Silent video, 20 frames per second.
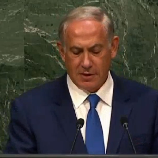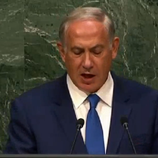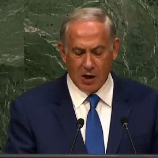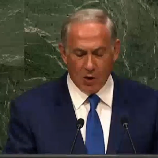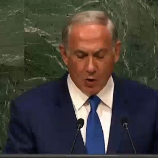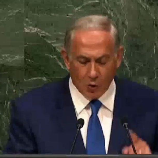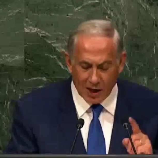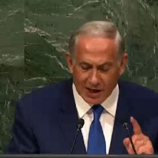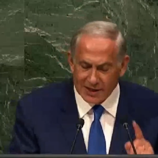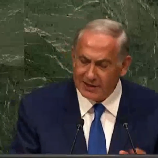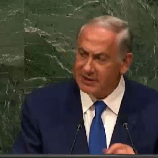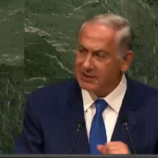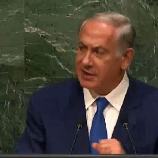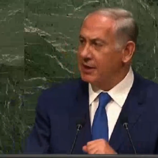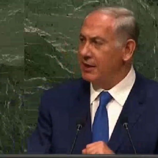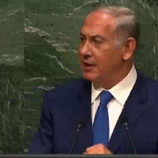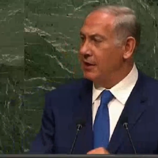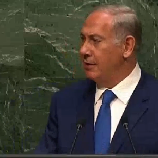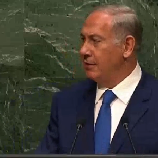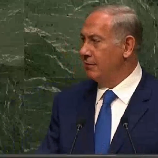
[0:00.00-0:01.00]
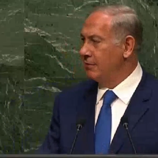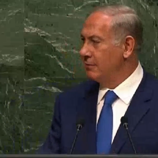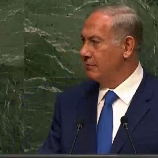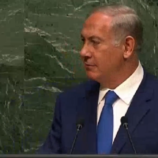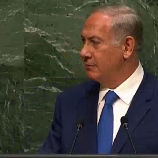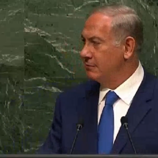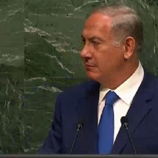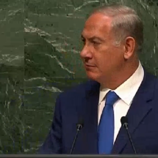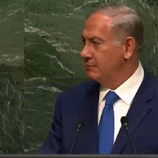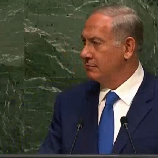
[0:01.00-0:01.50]
in one city,
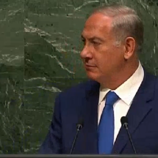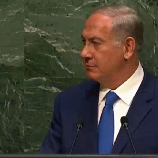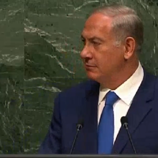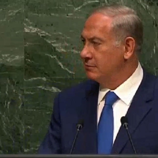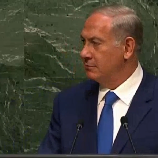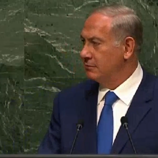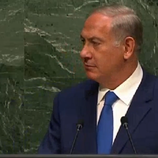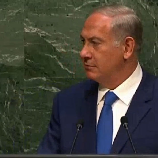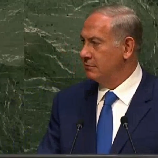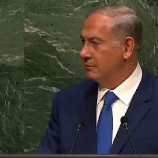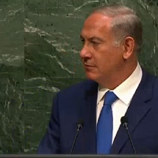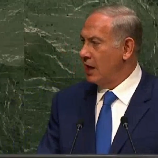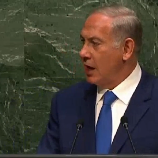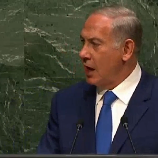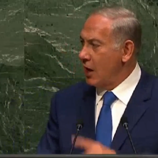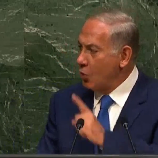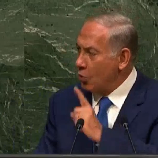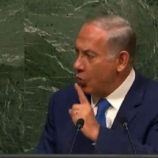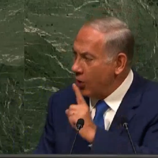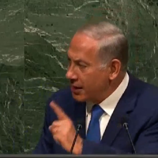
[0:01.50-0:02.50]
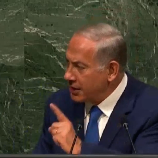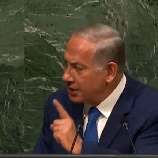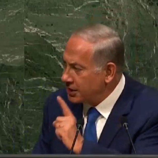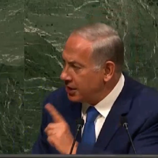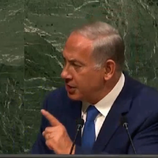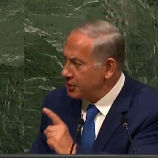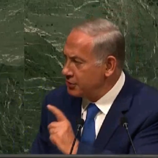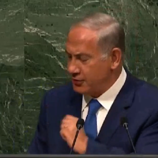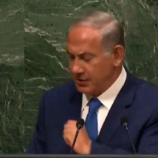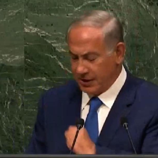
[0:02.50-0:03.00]
in one
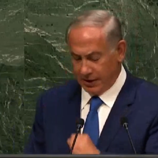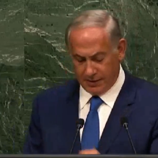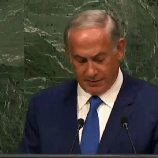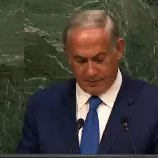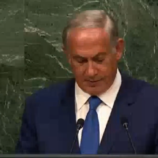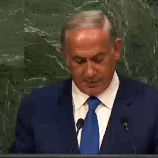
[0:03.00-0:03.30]
country.